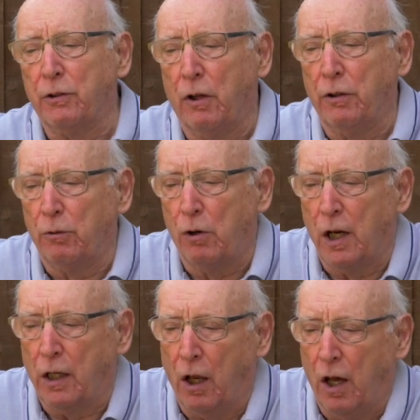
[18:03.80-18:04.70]
you're on the
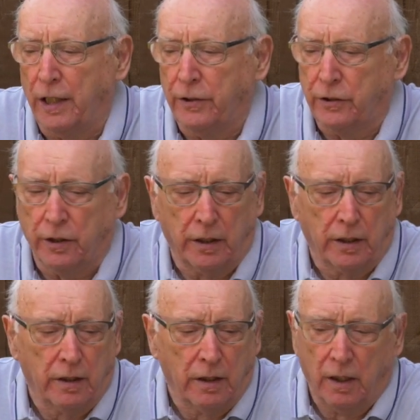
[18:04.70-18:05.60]
right lines
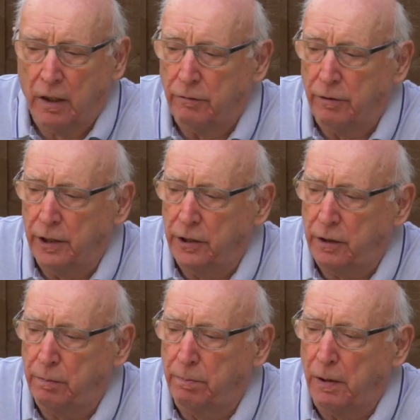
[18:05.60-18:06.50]
here,
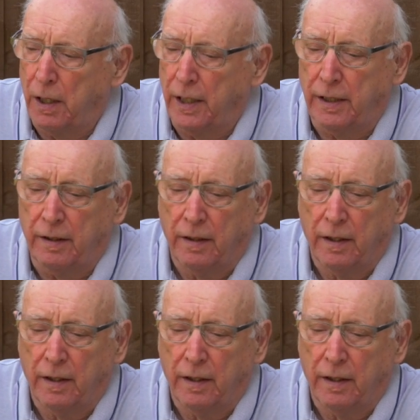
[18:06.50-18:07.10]
Reese, by